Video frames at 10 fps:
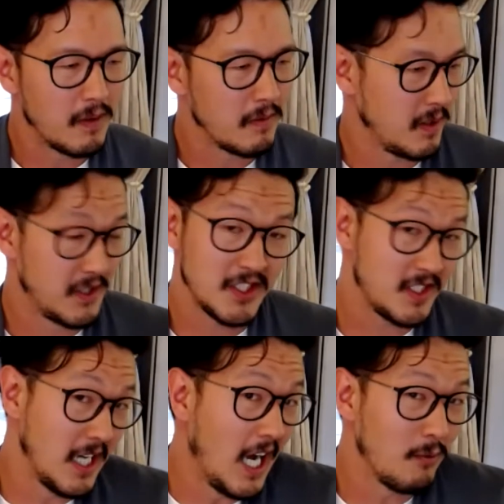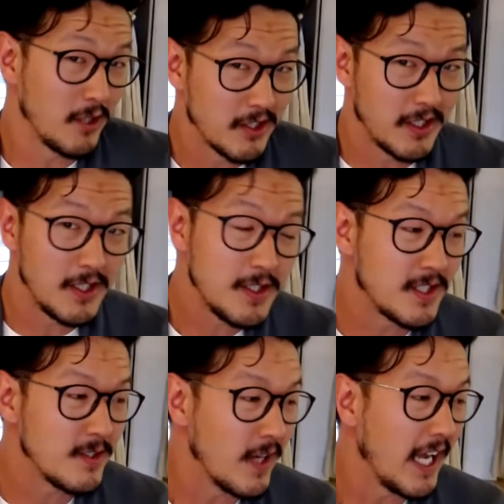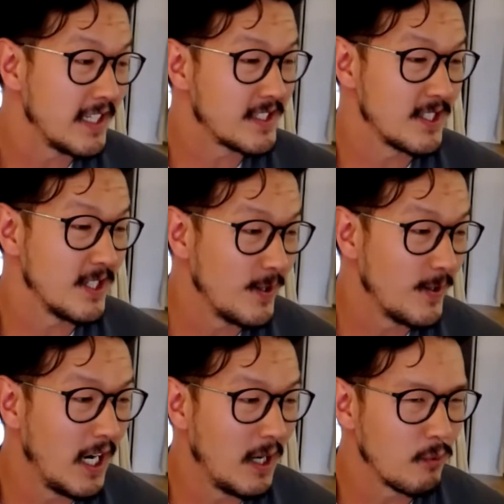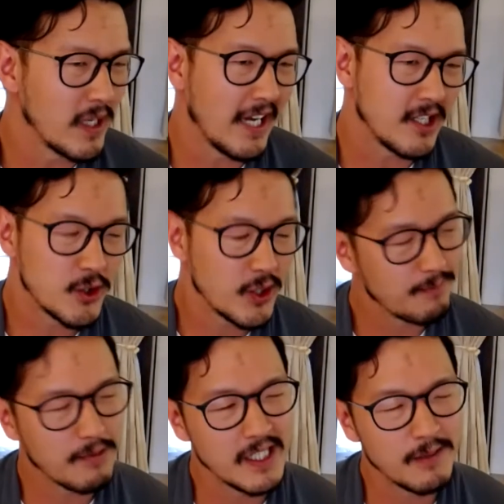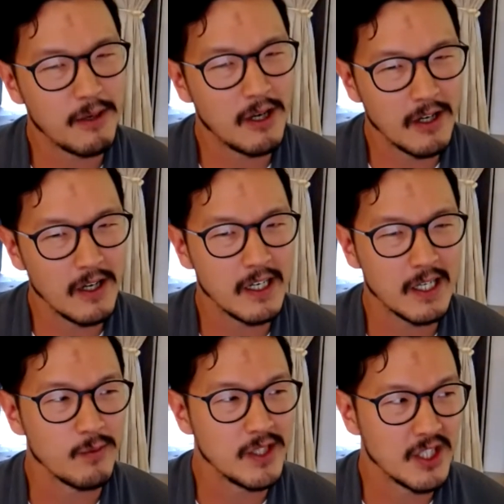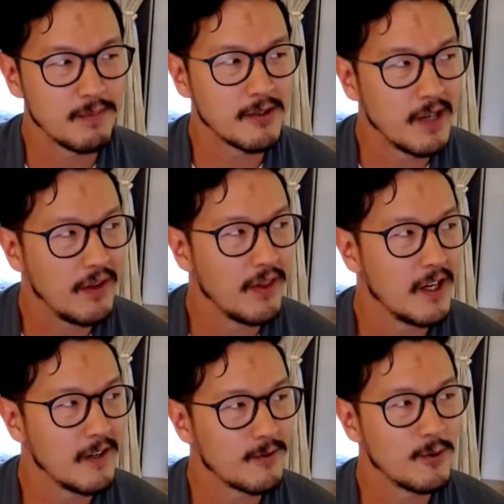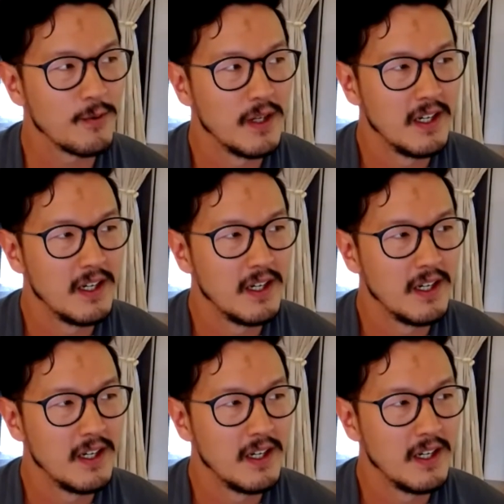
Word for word: they're just not what you're used to. And so um, we had a trampoline park and we jumped around there for